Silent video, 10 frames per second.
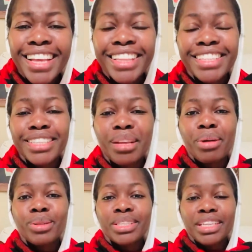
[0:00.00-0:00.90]
This is
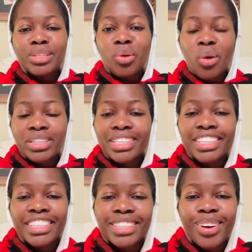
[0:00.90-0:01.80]
about seat
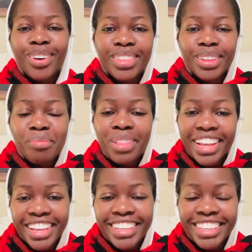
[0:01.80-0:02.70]
quarters on the
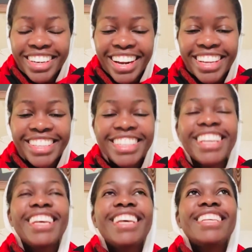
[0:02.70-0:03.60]
plane, right?
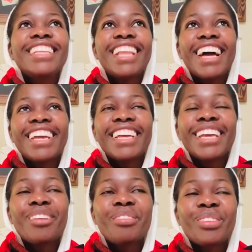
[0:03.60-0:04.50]
Like
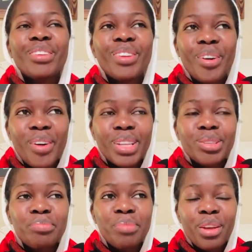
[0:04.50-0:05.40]
if you don't want
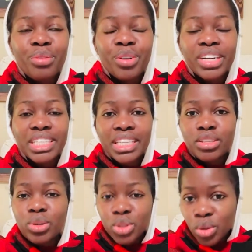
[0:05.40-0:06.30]
to pay for a seat,
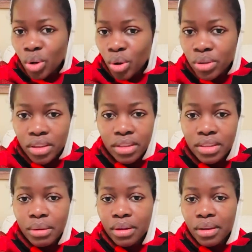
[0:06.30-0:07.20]
because you know
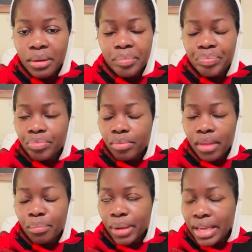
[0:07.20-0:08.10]
the
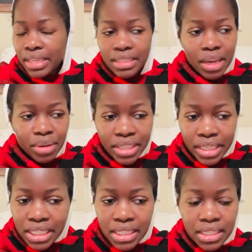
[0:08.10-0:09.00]
planes
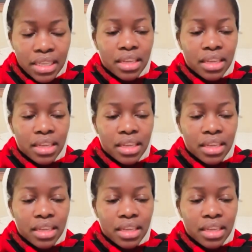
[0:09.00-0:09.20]
nowadays,